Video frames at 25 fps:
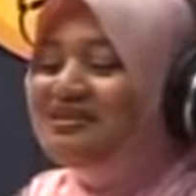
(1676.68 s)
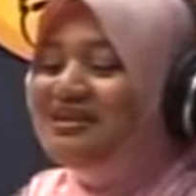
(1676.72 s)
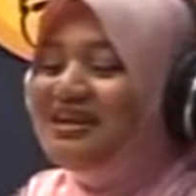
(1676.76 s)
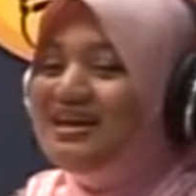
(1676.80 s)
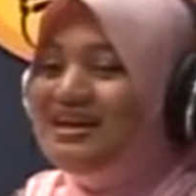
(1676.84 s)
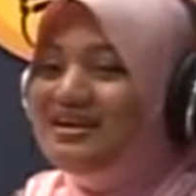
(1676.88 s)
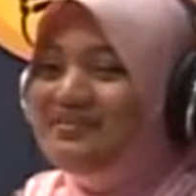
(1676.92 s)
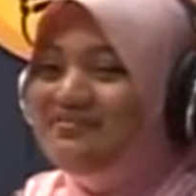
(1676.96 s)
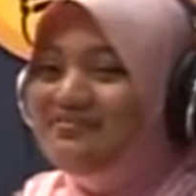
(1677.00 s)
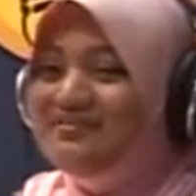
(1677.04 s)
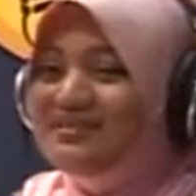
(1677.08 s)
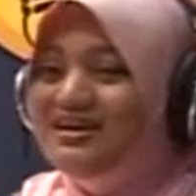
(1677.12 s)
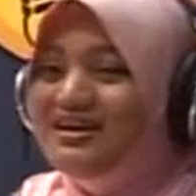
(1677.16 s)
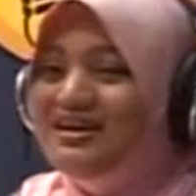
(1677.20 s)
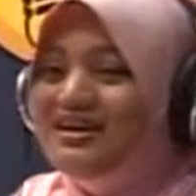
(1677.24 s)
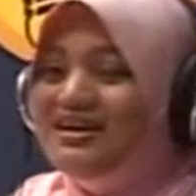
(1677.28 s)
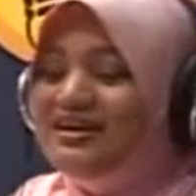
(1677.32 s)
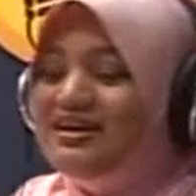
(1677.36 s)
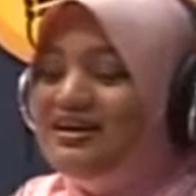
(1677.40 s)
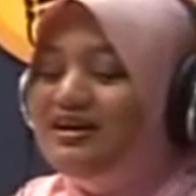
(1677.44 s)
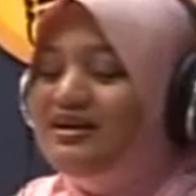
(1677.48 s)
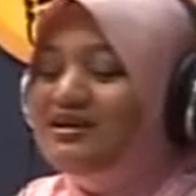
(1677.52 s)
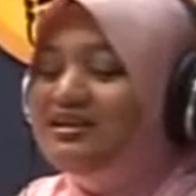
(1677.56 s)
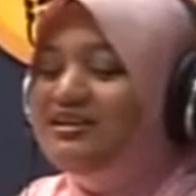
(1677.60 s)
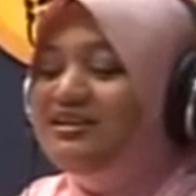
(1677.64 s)
time.
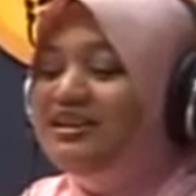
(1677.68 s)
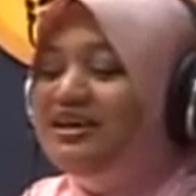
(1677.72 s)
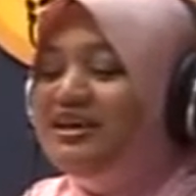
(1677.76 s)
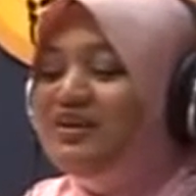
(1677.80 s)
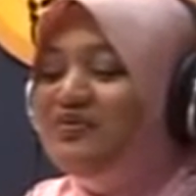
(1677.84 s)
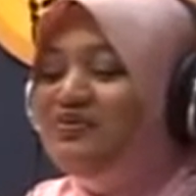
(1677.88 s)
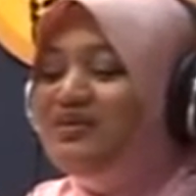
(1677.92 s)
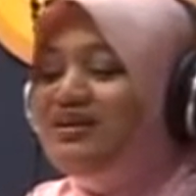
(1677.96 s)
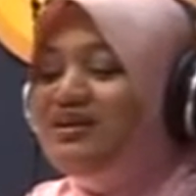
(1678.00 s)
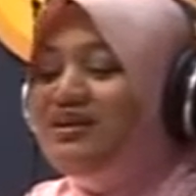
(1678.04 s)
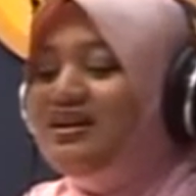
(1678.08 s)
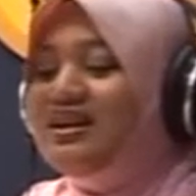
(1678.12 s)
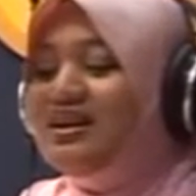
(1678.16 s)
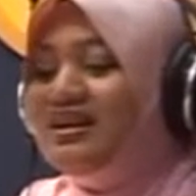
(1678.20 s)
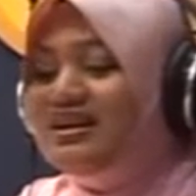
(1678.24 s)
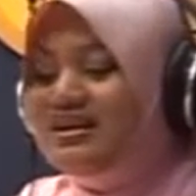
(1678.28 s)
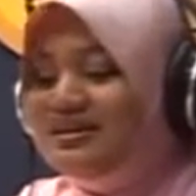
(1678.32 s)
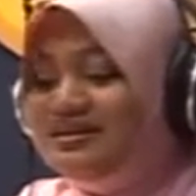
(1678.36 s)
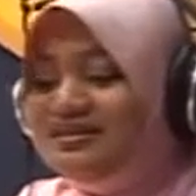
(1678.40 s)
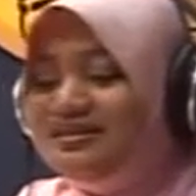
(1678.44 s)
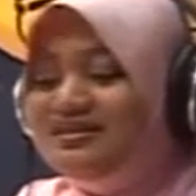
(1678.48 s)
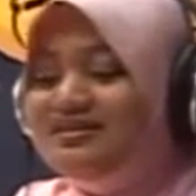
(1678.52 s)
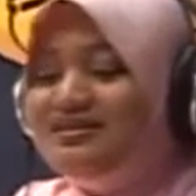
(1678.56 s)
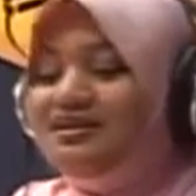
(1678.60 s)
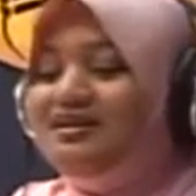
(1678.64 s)
Share with
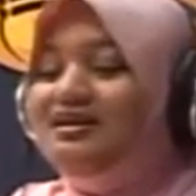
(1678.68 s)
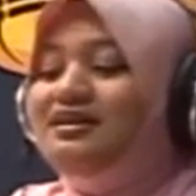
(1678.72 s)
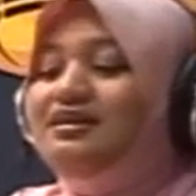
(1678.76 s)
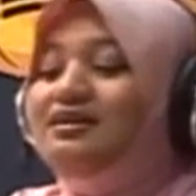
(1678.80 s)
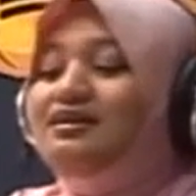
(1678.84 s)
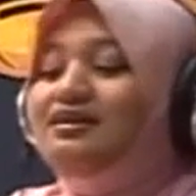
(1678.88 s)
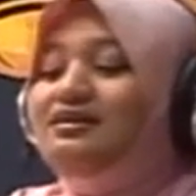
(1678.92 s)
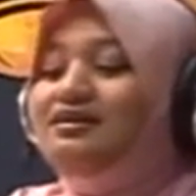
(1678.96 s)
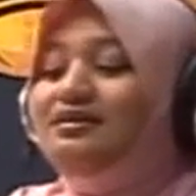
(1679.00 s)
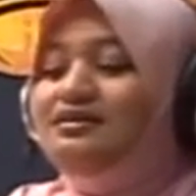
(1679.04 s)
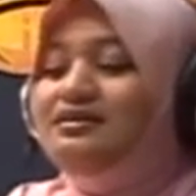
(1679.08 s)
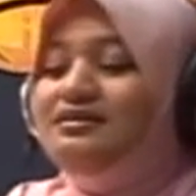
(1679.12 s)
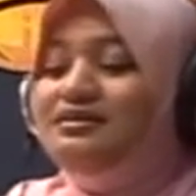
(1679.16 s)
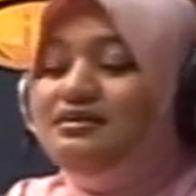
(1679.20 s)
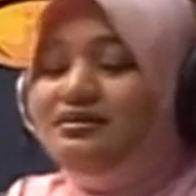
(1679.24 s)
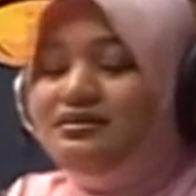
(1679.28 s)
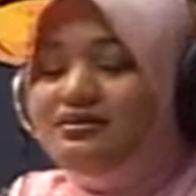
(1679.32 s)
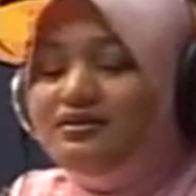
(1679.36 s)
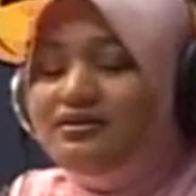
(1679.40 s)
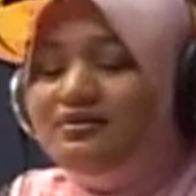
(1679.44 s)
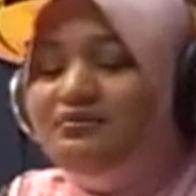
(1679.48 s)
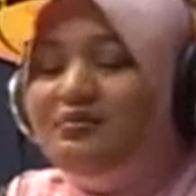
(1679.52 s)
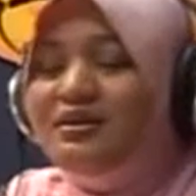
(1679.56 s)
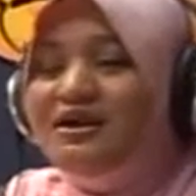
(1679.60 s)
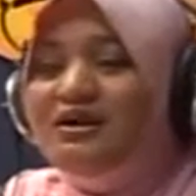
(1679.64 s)
us
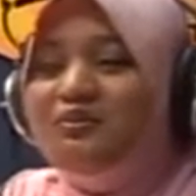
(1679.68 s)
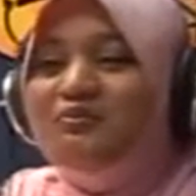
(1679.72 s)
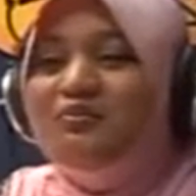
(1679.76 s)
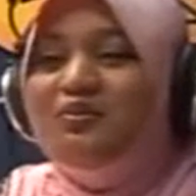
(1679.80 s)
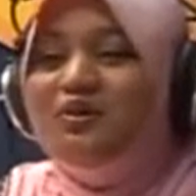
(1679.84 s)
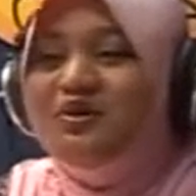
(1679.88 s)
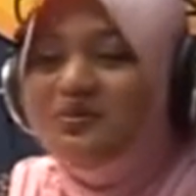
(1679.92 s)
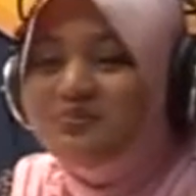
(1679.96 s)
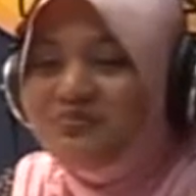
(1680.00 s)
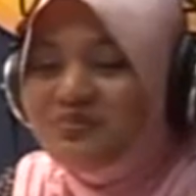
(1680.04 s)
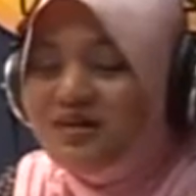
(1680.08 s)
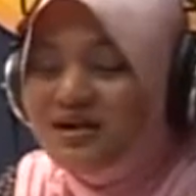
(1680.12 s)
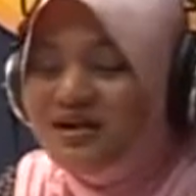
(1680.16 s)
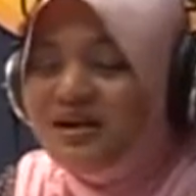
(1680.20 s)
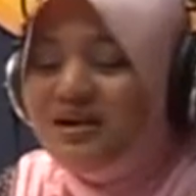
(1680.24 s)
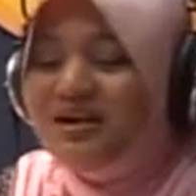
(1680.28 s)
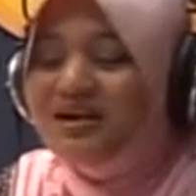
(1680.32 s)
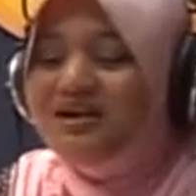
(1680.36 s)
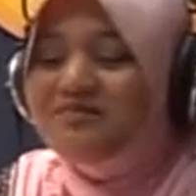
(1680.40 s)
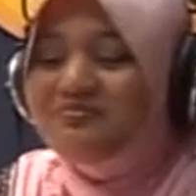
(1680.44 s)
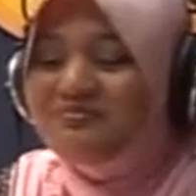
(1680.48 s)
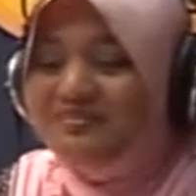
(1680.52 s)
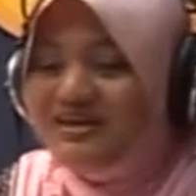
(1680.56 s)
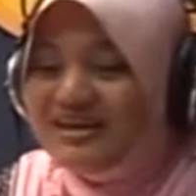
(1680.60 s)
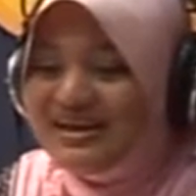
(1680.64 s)
about mobile
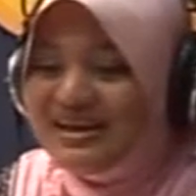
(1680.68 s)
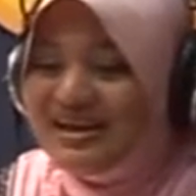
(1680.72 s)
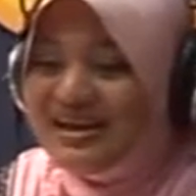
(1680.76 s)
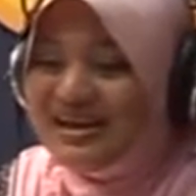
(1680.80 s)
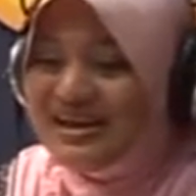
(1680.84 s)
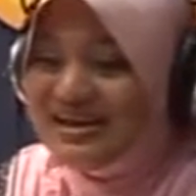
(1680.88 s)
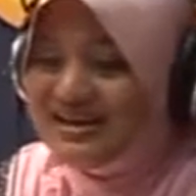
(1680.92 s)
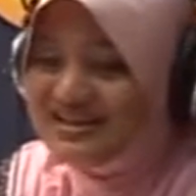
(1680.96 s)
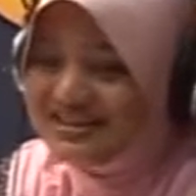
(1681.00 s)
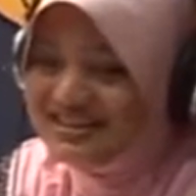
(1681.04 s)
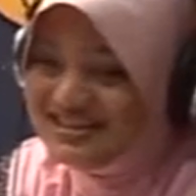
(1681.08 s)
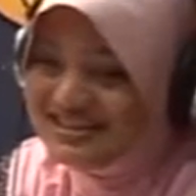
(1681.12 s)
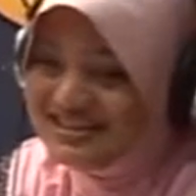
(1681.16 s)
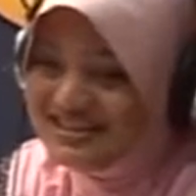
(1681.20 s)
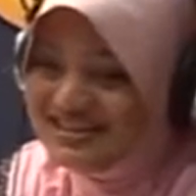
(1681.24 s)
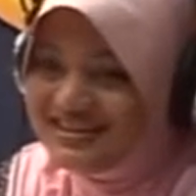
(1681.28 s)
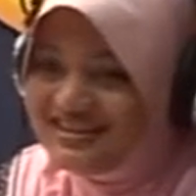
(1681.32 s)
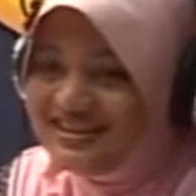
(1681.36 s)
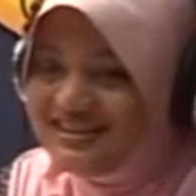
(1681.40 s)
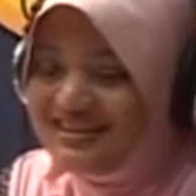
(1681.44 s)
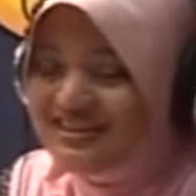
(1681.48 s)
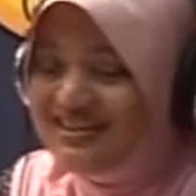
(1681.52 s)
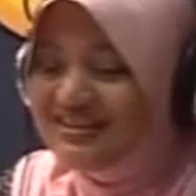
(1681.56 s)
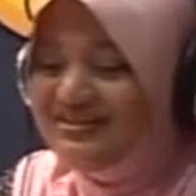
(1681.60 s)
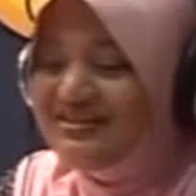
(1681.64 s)

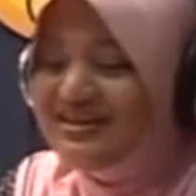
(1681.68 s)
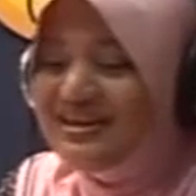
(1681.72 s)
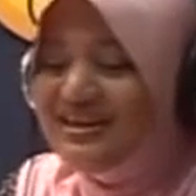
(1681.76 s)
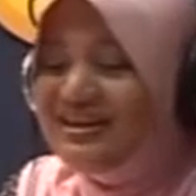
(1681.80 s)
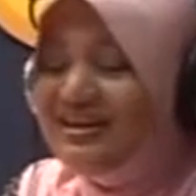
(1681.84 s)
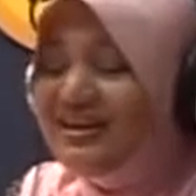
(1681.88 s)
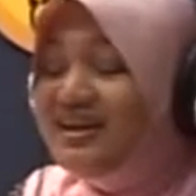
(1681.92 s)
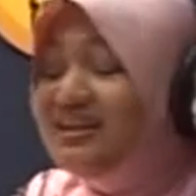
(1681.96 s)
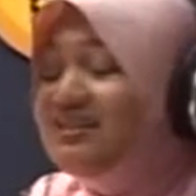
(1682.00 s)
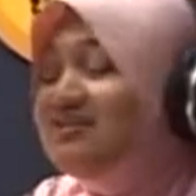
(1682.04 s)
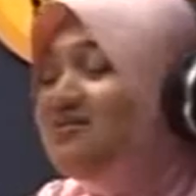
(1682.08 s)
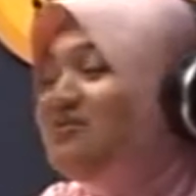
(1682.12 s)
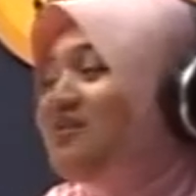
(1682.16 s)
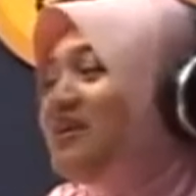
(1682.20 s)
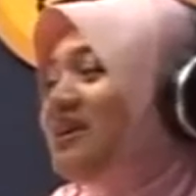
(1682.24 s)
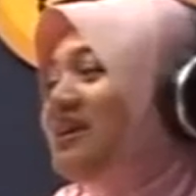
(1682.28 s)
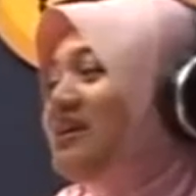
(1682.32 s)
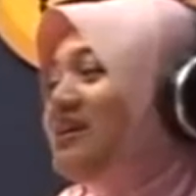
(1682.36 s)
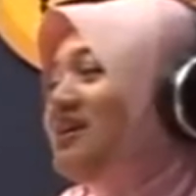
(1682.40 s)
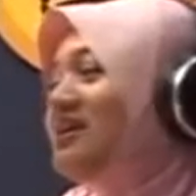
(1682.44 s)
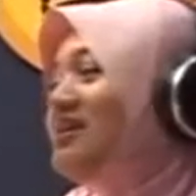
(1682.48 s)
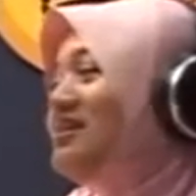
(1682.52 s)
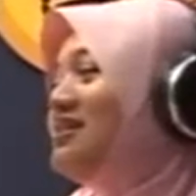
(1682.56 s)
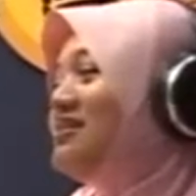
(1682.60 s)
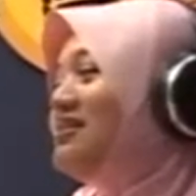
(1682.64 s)
application. Okay, next week,
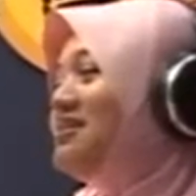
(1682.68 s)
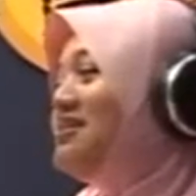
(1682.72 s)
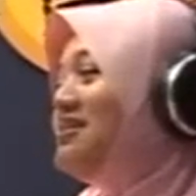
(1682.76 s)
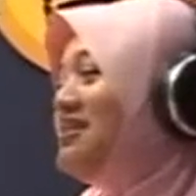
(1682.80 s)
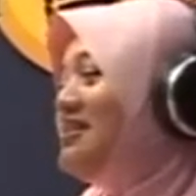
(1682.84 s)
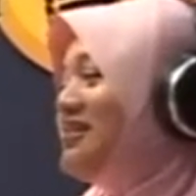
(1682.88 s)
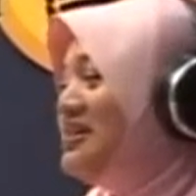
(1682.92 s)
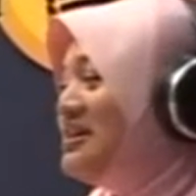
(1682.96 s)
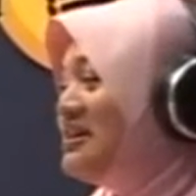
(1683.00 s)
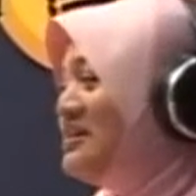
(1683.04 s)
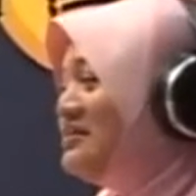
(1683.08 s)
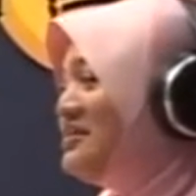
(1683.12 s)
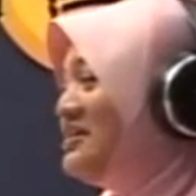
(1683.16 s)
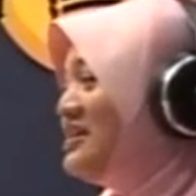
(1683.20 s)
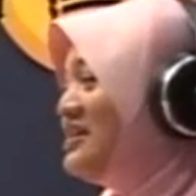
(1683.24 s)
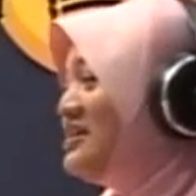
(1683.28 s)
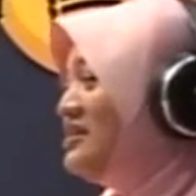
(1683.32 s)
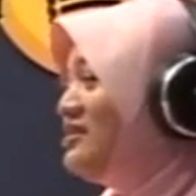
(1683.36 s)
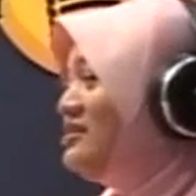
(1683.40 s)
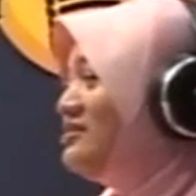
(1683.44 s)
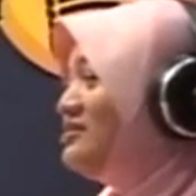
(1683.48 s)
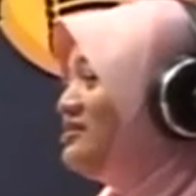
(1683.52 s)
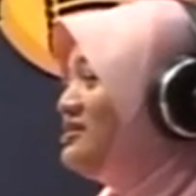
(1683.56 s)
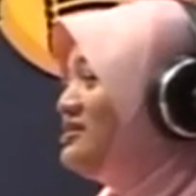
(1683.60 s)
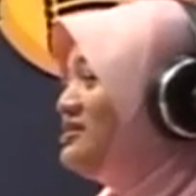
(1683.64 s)
Encik
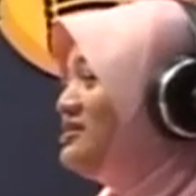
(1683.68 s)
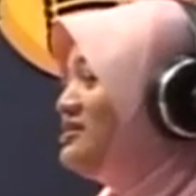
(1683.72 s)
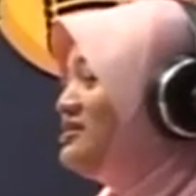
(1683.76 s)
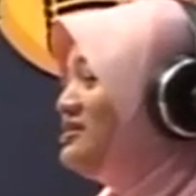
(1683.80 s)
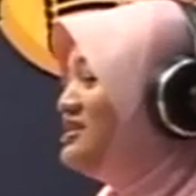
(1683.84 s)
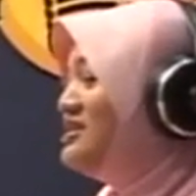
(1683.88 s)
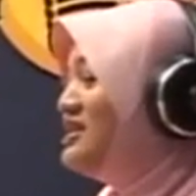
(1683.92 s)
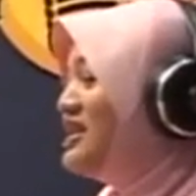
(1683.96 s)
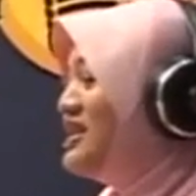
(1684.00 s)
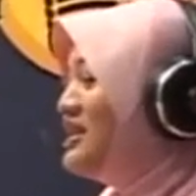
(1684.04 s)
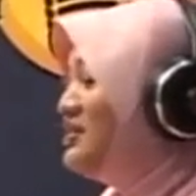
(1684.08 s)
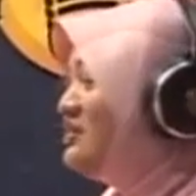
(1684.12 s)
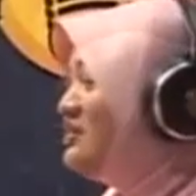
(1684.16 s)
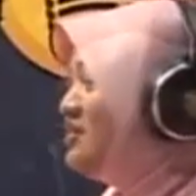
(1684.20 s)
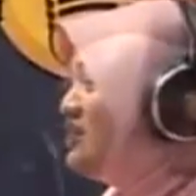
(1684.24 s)
Dhiauddin going to share